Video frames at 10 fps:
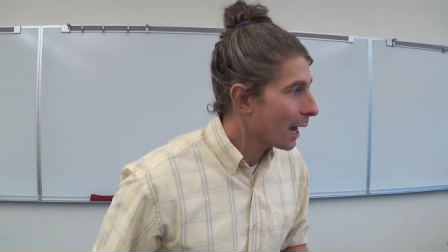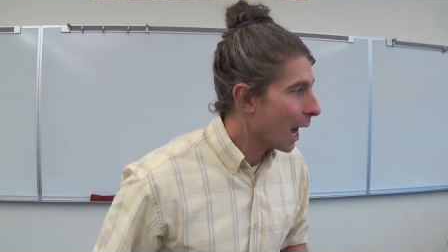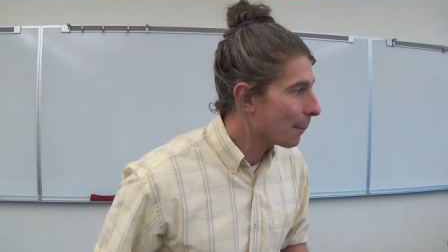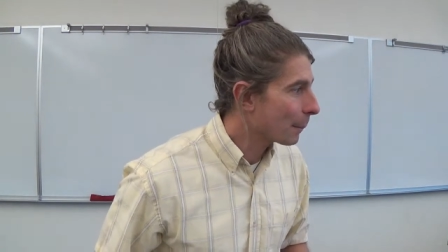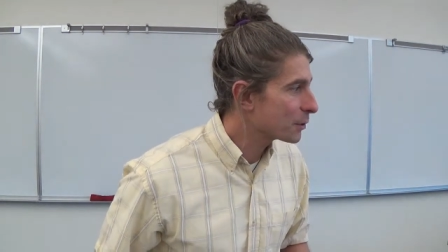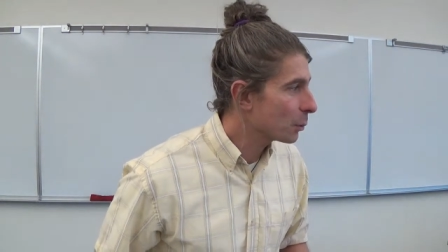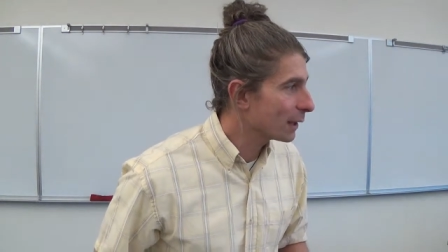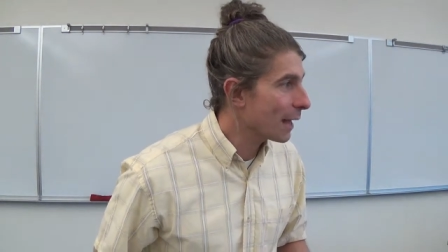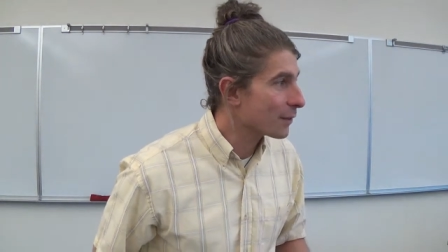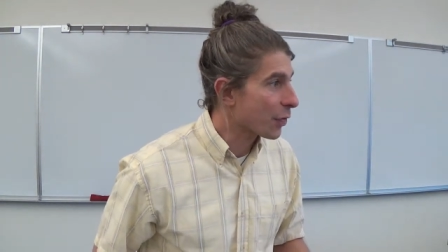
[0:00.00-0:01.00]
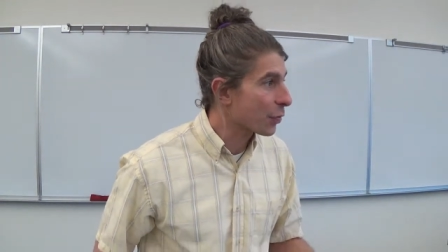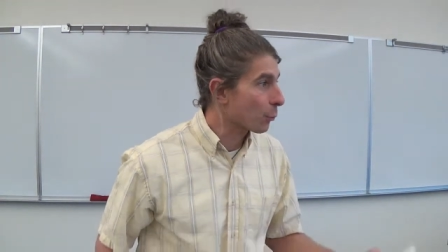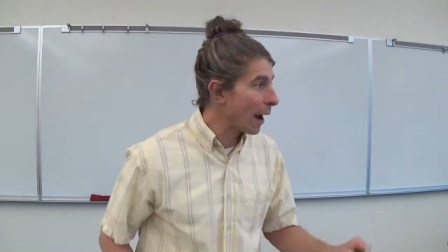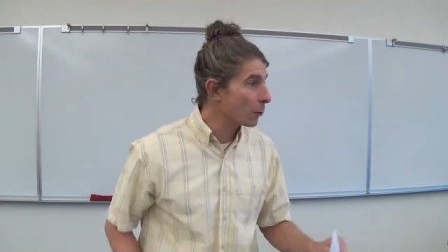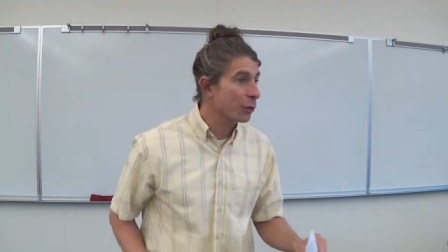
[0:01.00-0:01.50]
I'm up to 11.
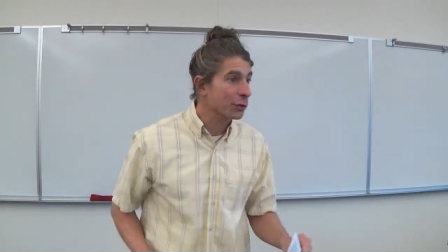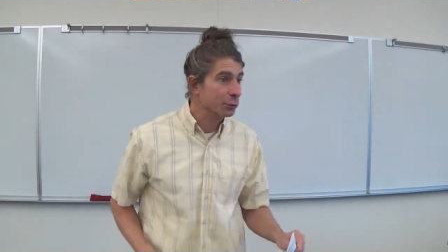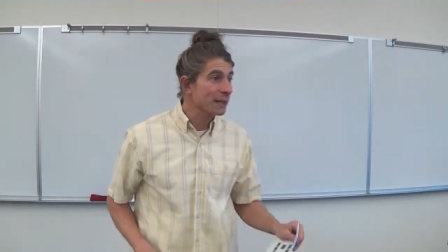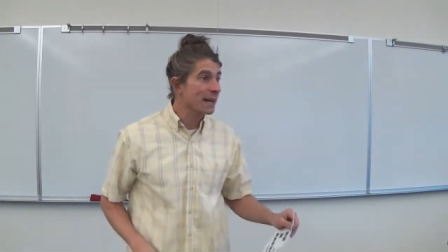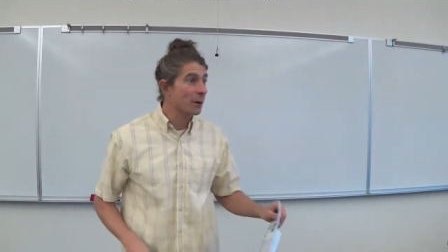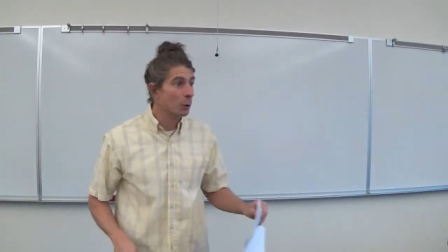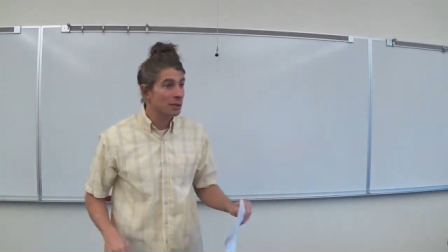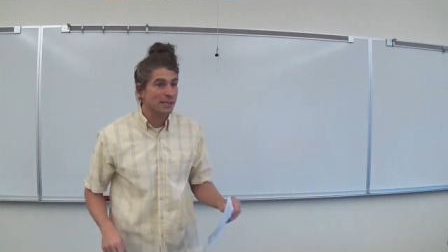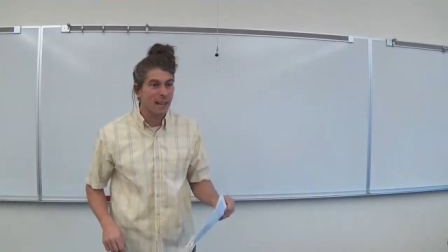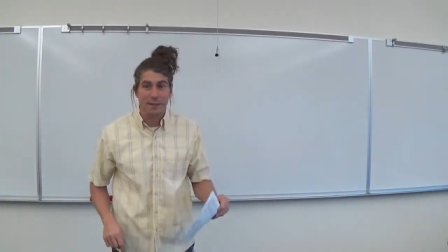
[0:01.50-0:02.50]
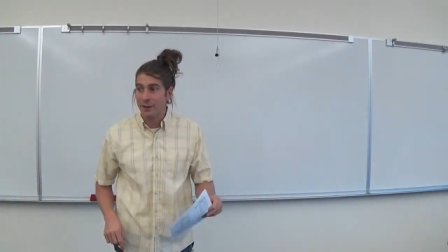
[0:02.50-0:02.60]
Round three, I rolled a seven.